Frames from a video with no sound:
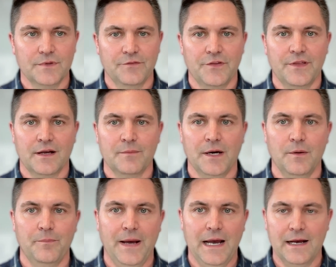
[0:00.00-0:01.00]
If you think
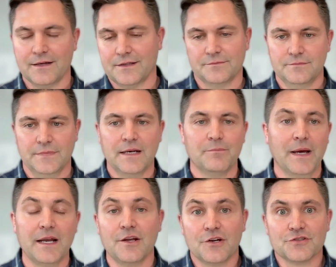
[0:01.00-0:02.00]
about back
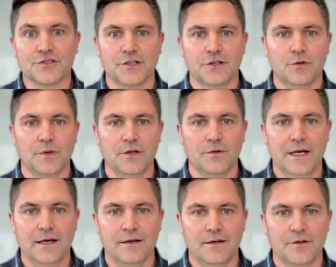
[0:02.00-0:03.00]
many years ago when you
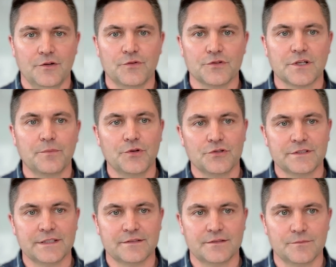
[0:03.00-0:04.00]
had your first computer
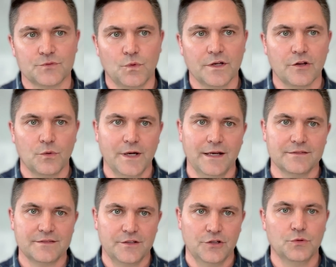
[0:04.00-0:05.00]
systems, one of the ways
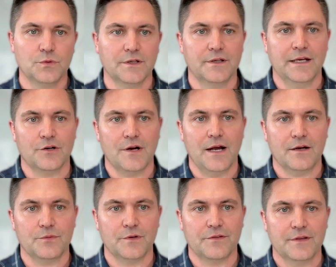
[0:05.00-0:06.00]
that you would
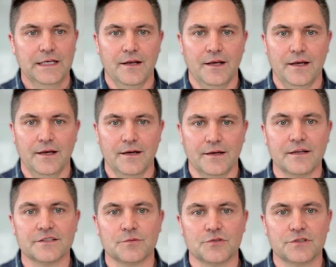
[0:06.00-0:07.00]
interact with a
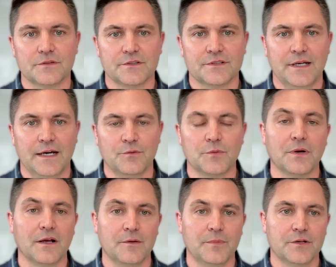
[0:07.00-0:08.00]
customer service line would
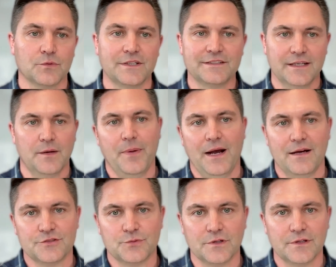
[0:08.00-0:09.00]
probably be to reset a
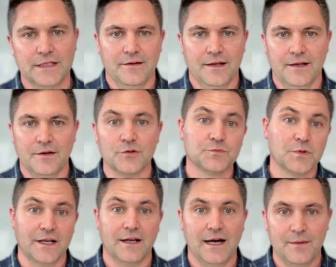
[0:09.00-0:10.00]
password. And it was
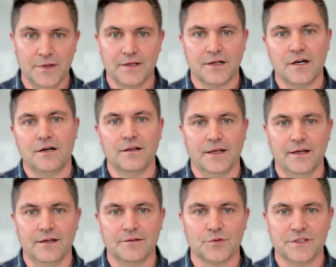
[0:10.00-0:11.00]
pretty common to call
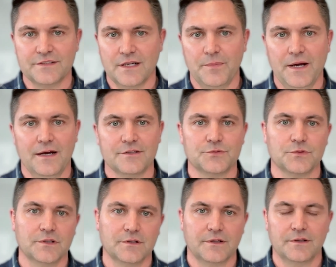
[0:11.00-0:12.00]
in, reset a
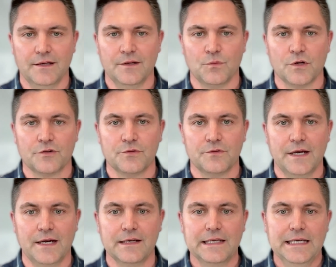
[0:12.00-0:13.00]
password, and work through
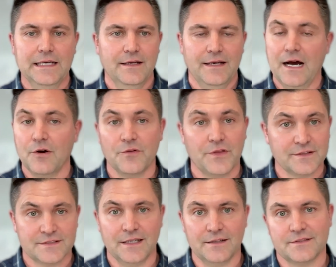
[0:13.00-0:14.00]
that. Now everything's
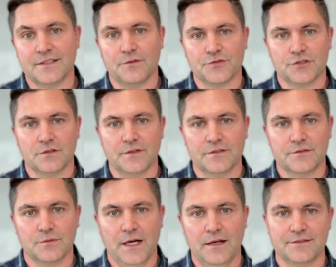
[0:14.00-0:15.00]
done
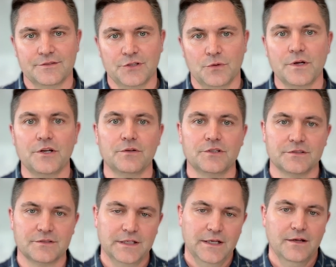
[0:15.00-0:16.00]
self-service, right? So when you
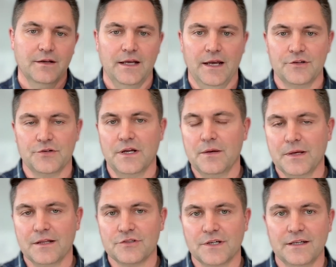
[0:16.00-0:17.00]
just enter your
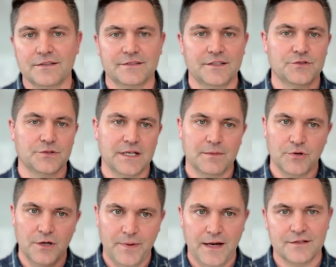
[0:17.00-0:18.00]
email address, sends your
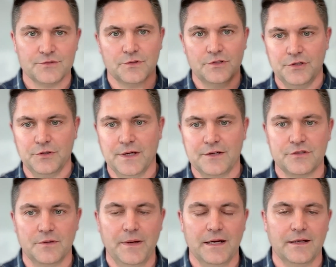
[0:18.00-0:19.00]
temporary password, you enter
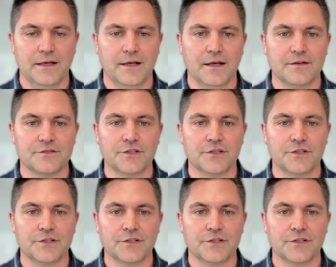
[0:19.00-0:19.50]
it back in again.